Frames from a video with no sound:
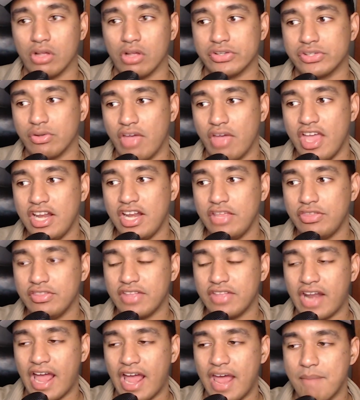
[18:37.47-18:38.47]
So anything
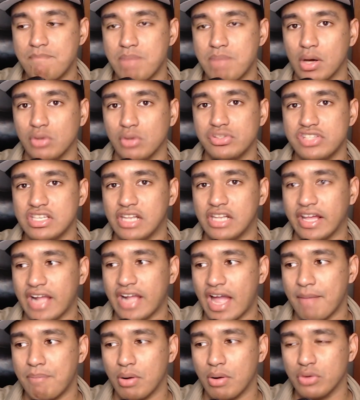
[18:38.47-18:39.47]
that I had posted, like
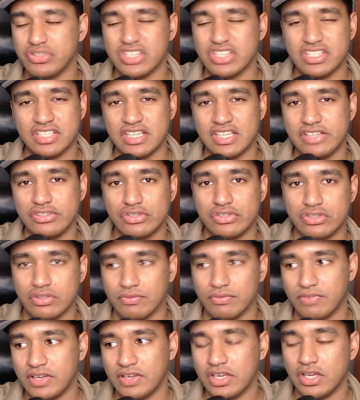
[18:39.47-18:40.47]
I posted teasers to
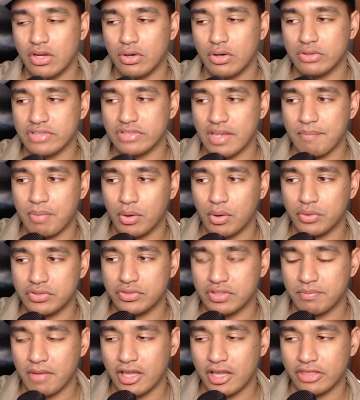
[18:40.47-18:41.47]
videos, I
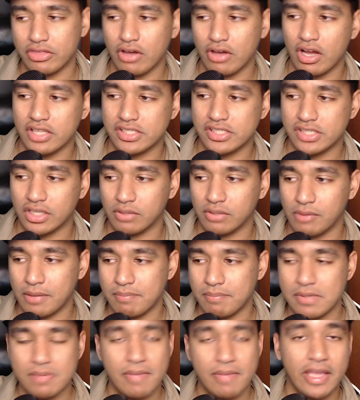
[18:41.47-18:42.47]
posted my thoughts on like
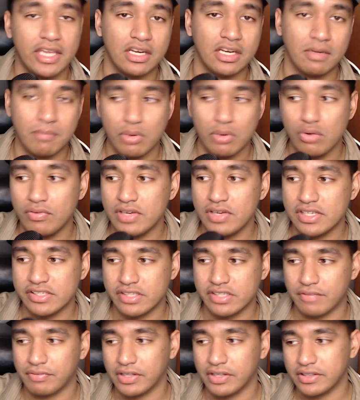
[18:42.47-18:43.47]
me making a movie and
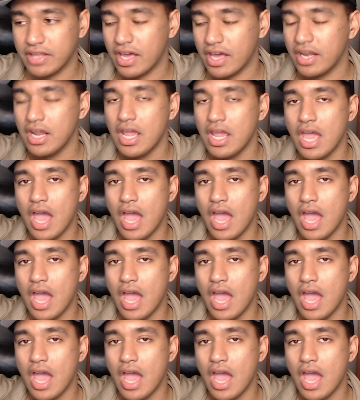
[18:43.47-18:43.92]
stuff like that.